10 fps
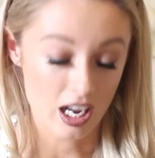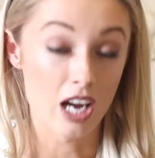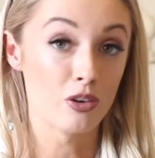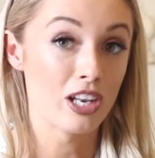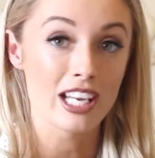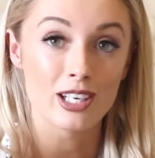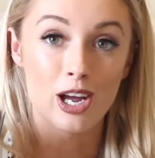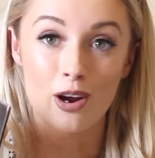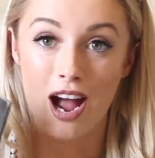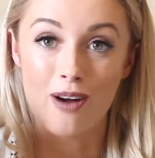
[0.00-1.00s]
I will let you
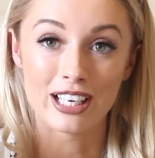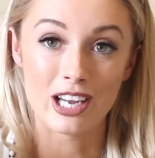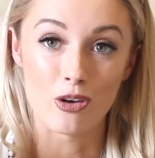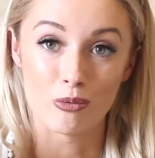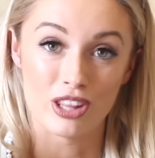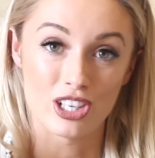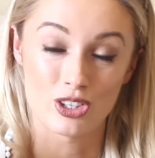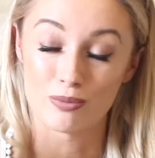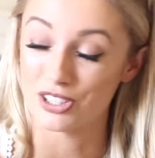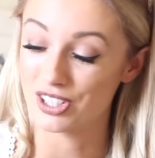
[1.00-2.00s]
know how I get on with
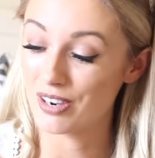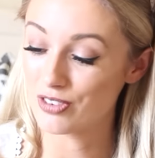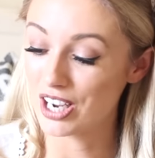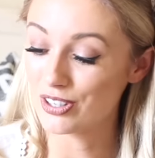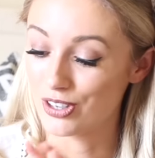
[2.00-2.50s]
this on my Snapchat,